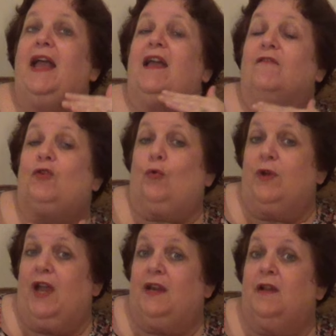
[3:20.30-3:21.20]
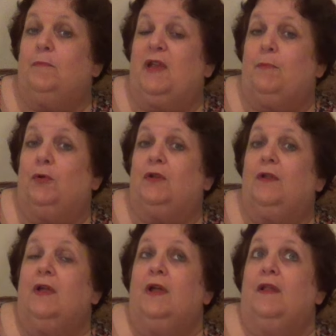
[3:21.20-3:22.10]
have created
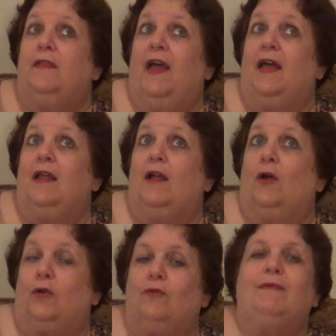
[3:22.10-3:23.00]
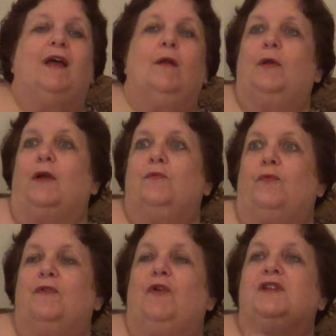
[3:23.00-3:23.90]
people that are, how do I
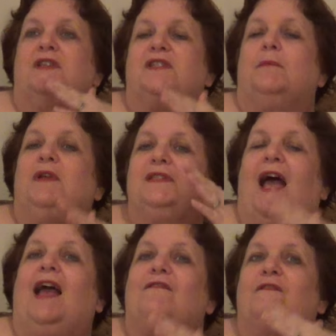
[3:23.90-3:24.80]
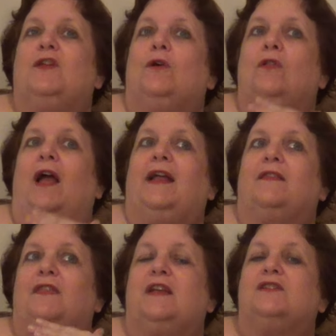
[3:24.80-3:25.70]
rephrase this? Sometimes I feel
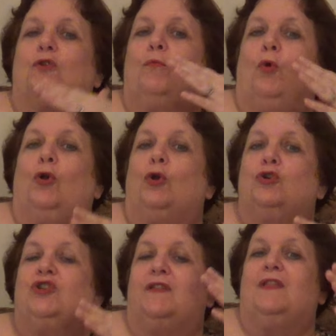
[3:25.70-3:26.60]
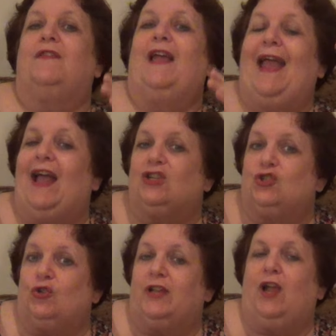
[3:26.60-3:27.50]
like things are more urgent than they
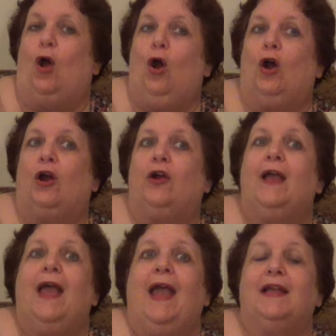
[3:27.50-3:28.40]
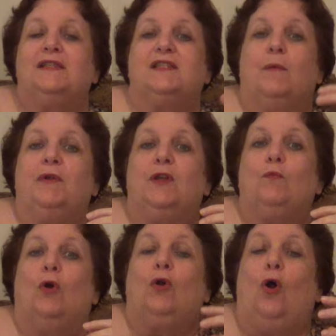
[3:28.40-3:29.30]
actually are, and somebody
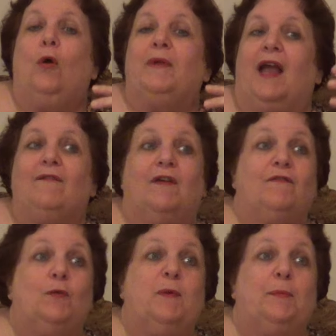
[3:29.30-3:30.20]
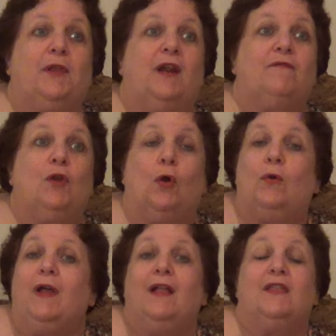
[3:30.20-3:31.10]
will call me. I have a few people that I've
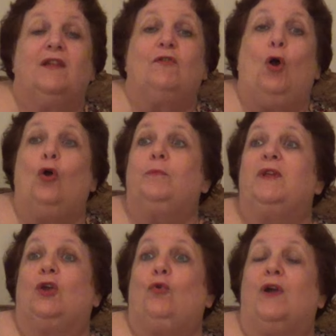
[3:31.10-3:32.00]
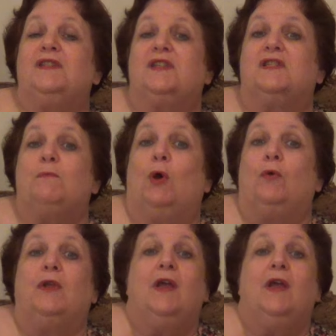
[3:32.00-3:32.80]
known that have called me in crisis mode,